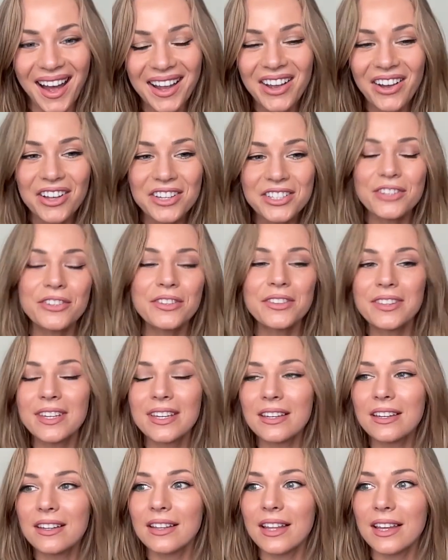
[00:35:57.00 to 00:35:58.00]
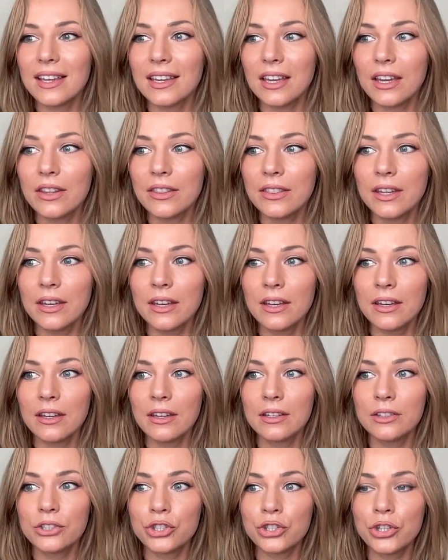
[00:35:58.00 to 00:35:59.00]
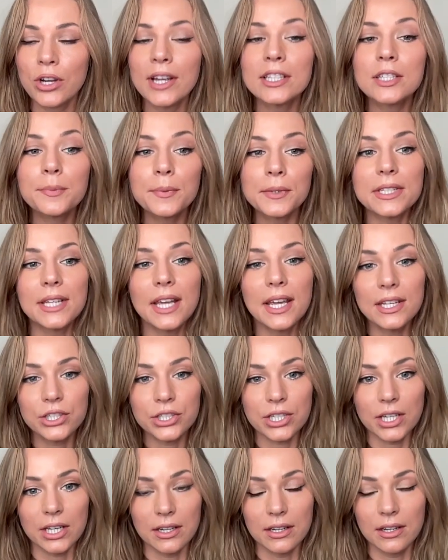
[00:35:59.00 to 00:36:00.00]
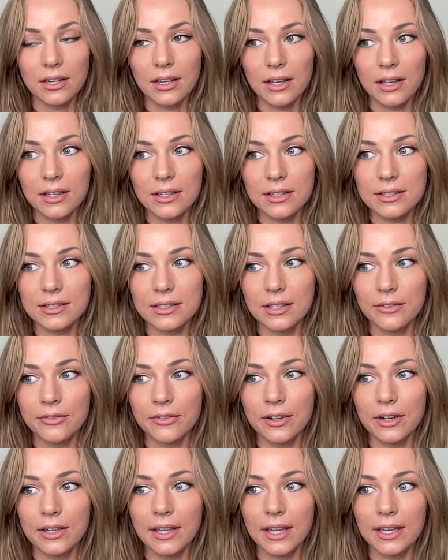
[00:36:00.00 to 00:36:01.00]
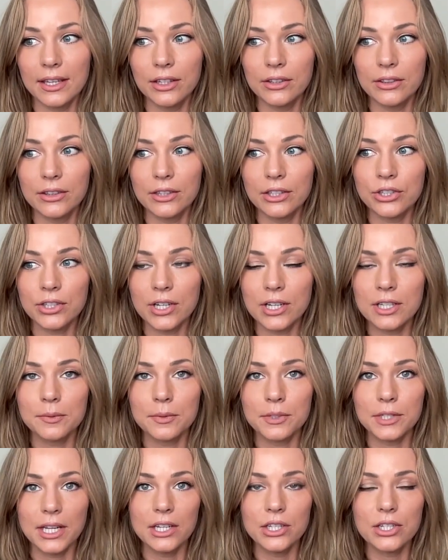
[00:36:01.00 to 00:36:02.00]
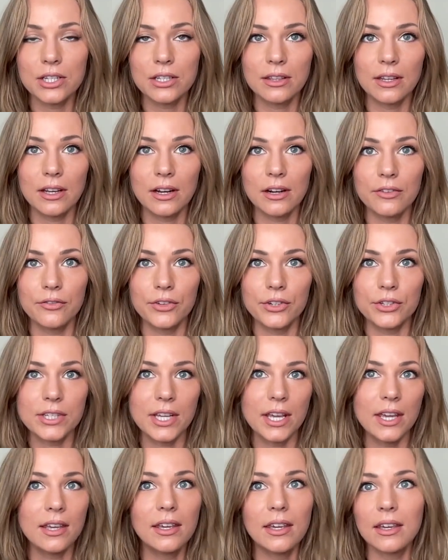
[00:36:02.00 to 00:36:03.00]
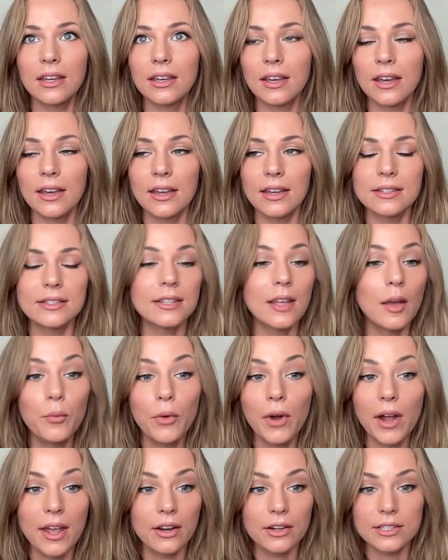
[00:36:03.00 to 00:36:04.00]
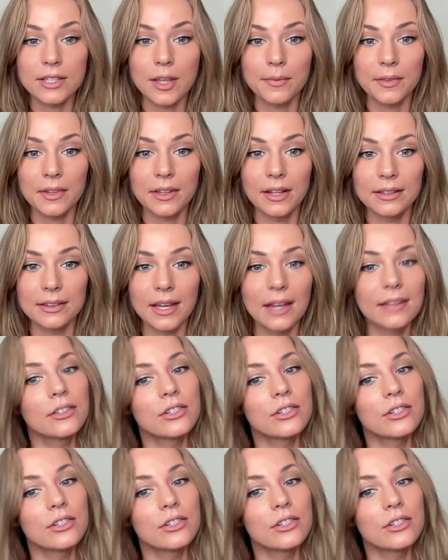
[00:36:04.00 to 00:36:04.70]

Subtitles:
I also think like the transportation is different. Like the transportation there, if you're taking a subway or something like that,